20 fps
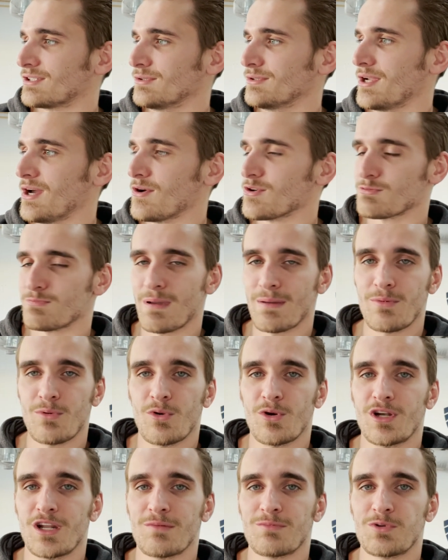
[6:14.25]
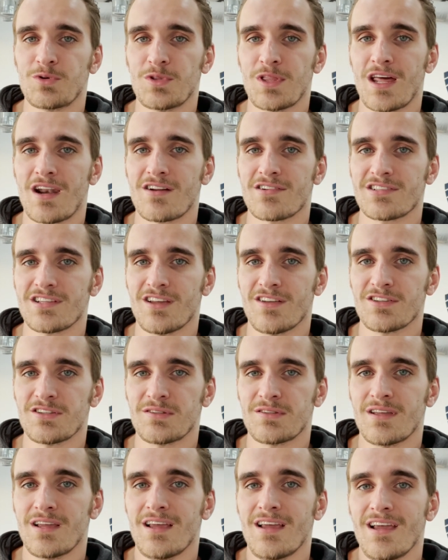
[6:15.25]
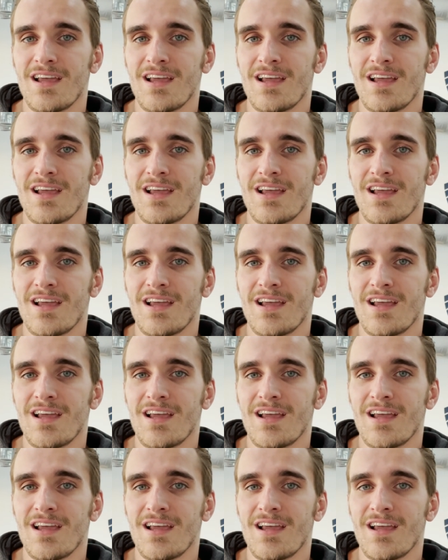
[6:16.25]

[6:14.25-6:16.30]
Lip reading: Who knows? Maybe we'll end up doing that ourselves.